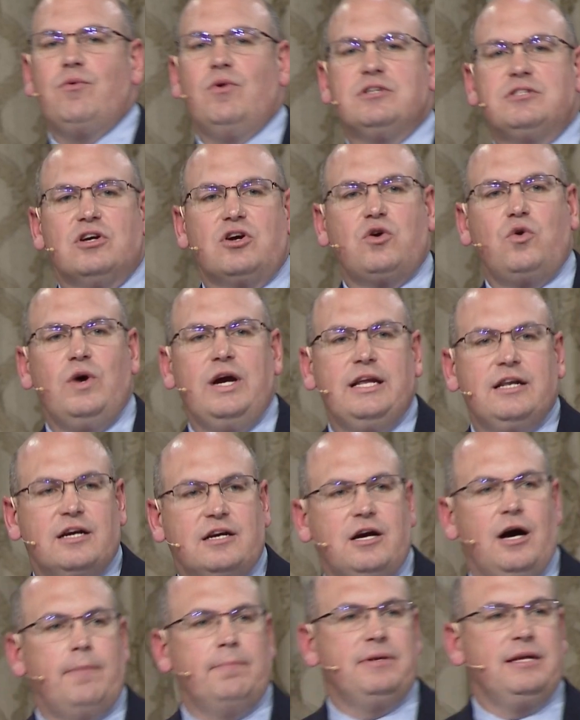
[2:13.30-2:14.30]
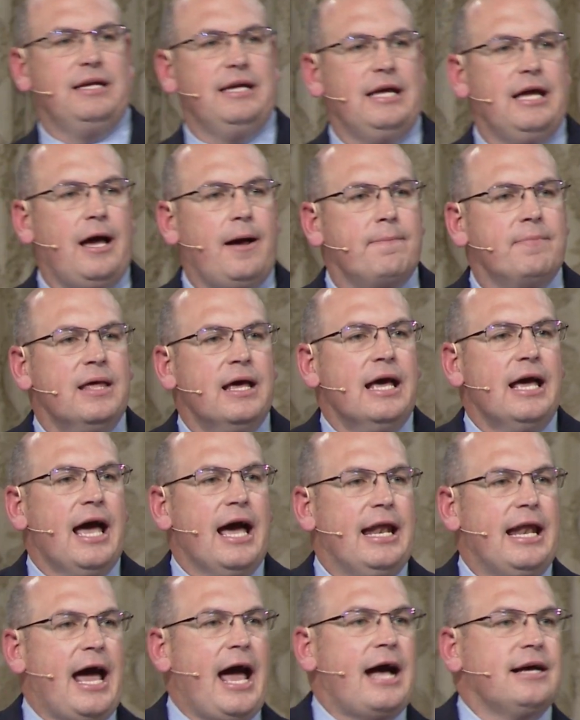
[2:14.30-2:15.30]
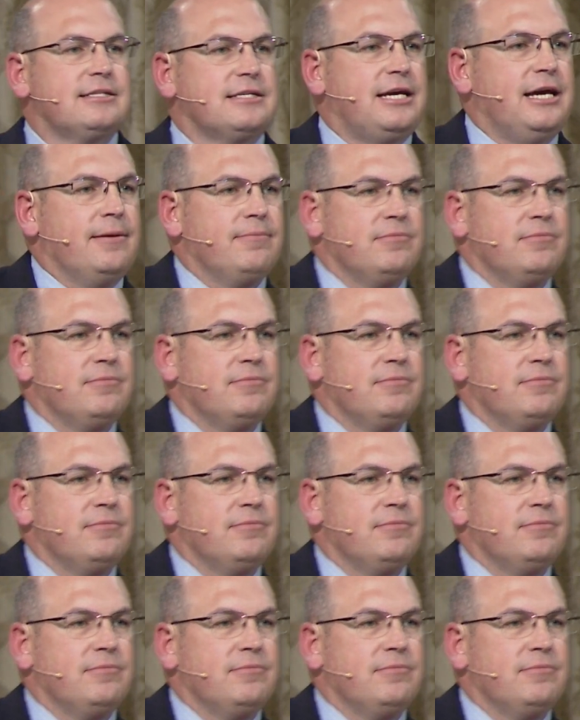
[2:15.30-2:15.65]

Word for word: He wants a queen to come to him and ask